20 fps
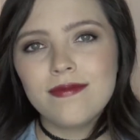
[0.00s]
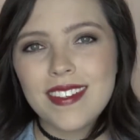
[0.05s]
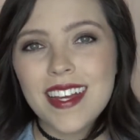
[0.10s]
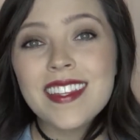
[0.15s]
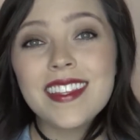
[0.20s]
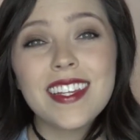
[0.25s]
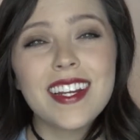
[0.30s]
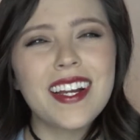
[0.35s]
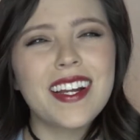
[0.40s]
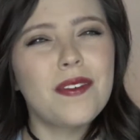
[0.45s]

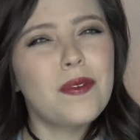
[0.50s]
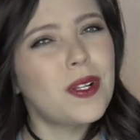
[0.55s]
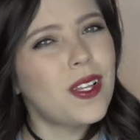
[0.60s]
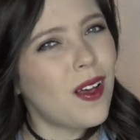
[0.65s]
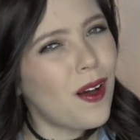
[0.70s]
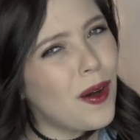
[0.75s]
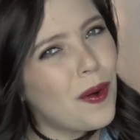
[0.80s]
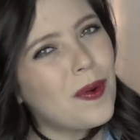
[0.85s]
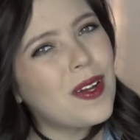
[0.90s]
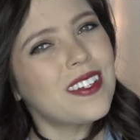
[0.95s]
And then I will
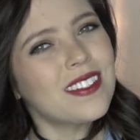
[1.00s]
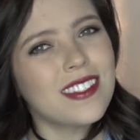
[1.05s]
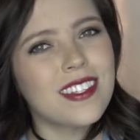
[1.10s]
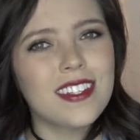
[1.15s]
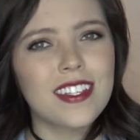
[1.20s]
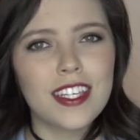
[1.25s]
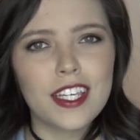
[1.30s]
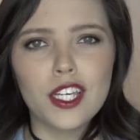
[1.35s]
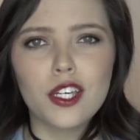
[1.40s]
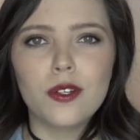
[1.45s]
always
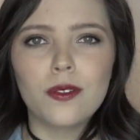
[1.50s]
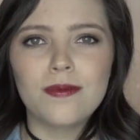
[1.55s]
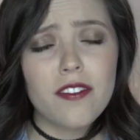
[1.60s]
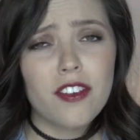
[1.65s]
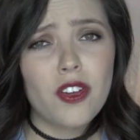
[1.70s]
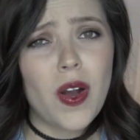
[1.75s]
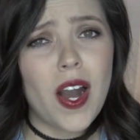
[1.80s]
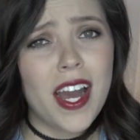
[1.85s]
look cute. If you